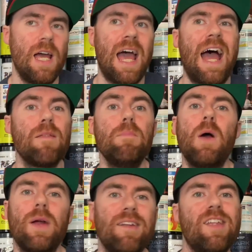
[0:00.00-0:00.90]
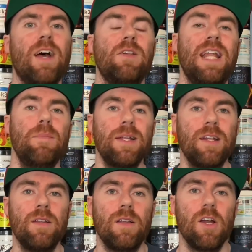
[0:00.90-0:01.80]
and melted down
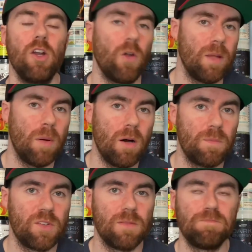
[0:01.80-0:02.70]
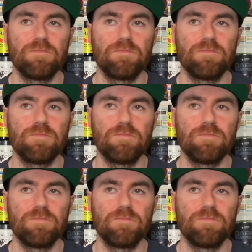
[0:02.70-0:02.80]
lemon lollipops.